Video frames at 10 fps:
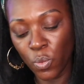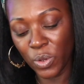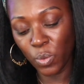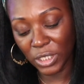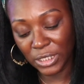
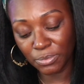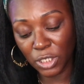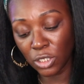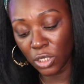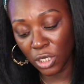We want them
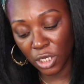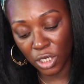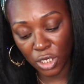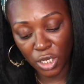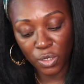to look
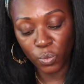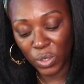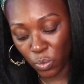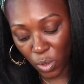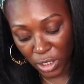good.
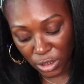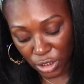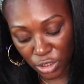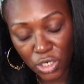We want,